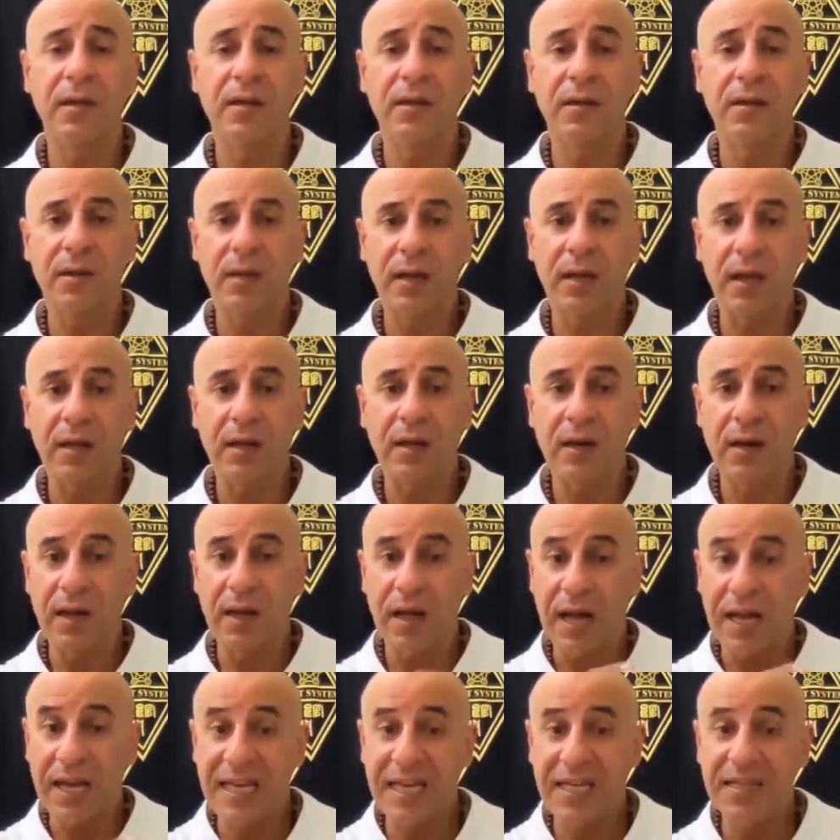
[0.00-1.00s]
Yeah,
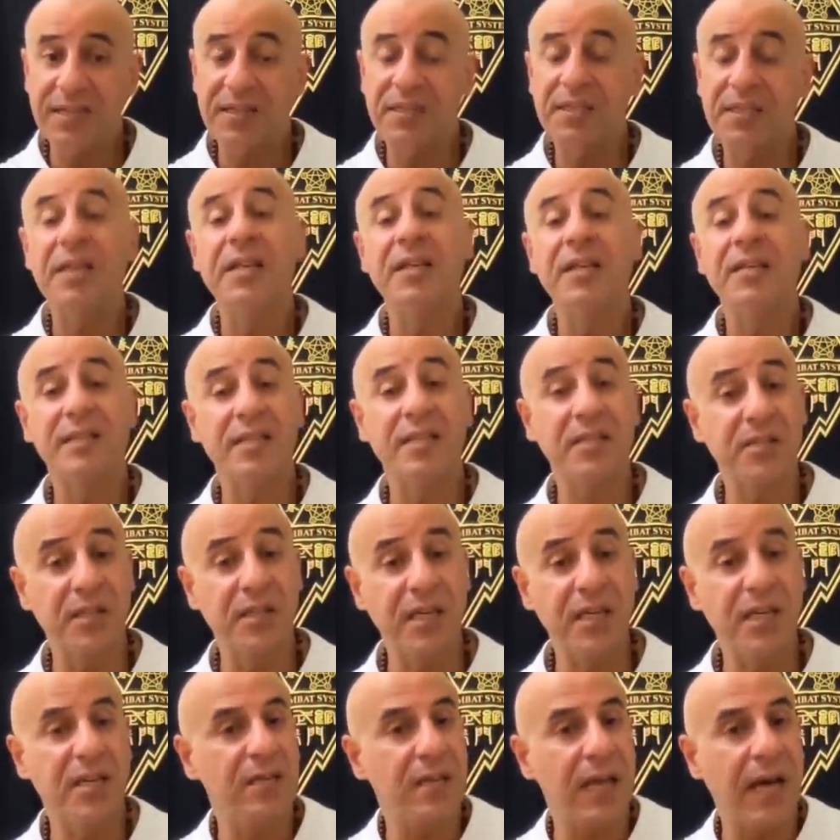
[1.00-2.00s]
his
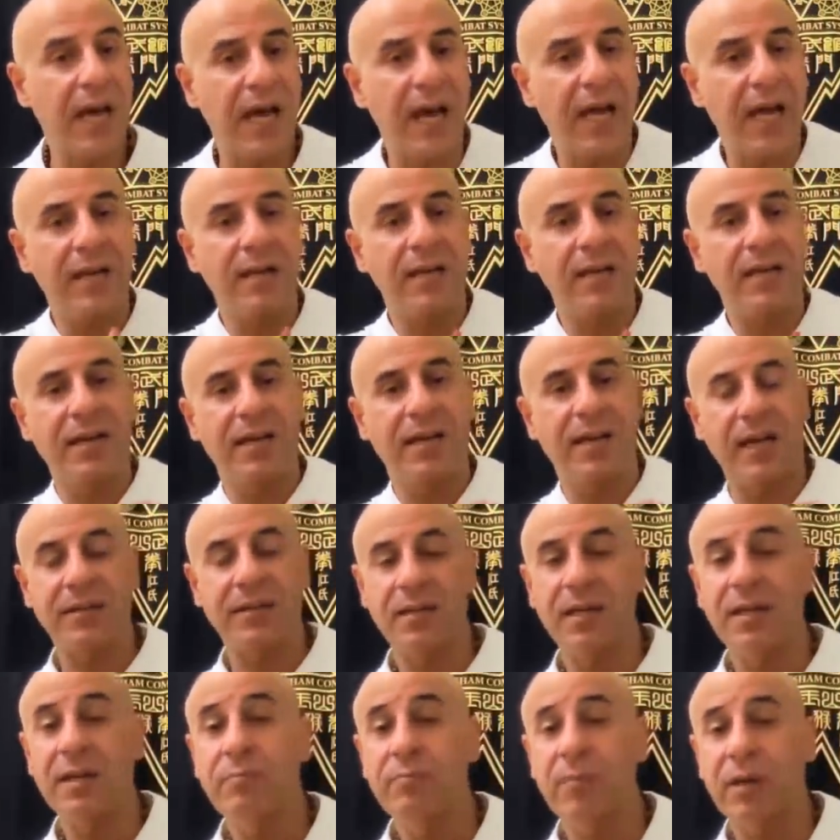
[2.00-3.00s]
disease I got
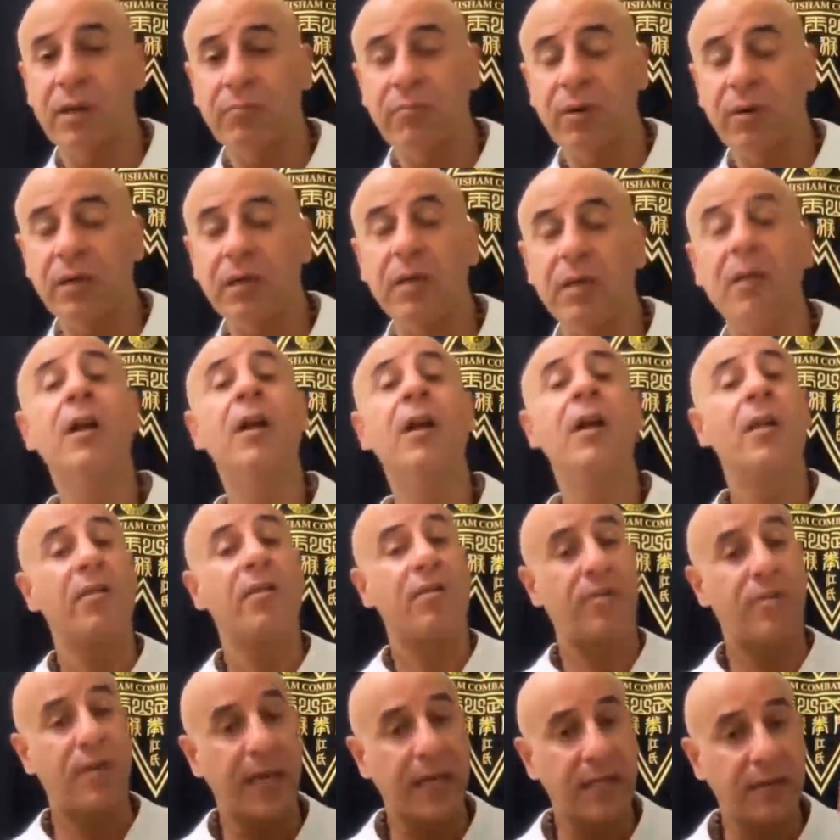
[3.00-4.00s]
in my body.
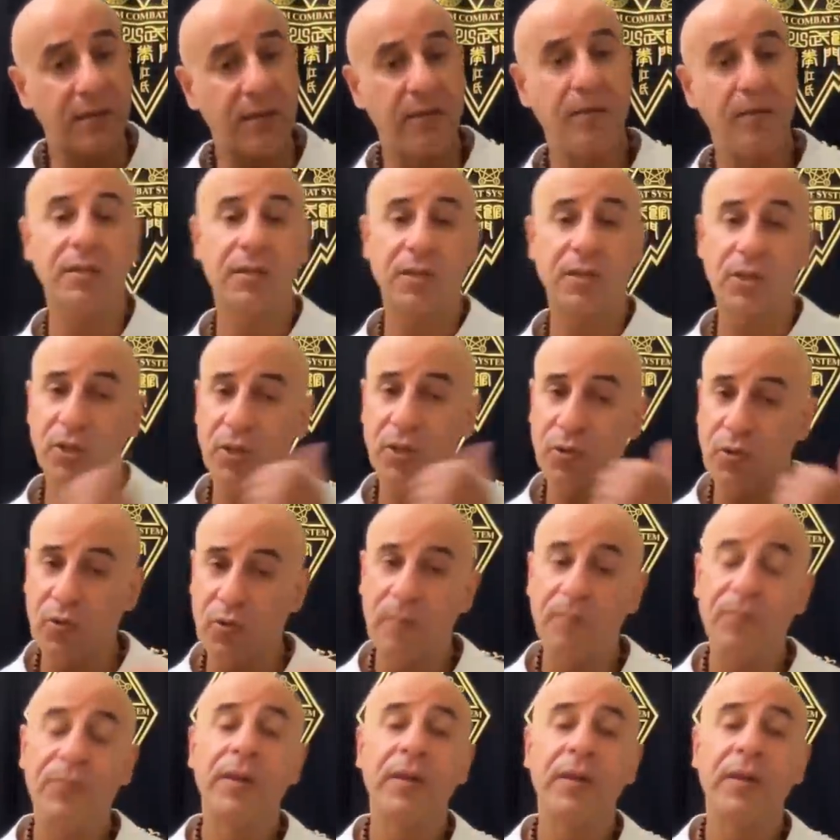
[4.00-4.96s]
That needs to